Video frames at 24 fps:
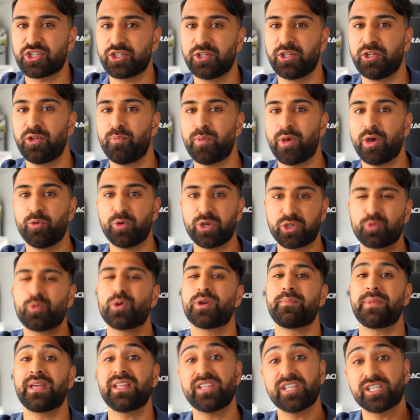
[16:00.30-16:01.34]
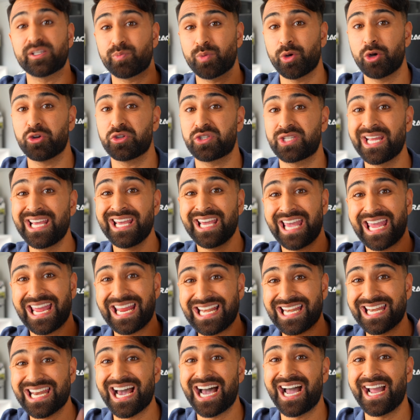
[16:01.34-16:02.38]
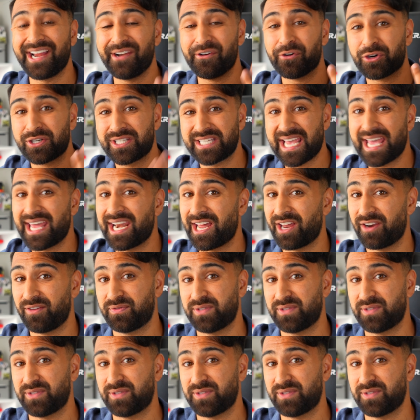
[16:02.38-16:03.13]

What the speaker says: a little bit, which would have made this post a 9 or 10 out of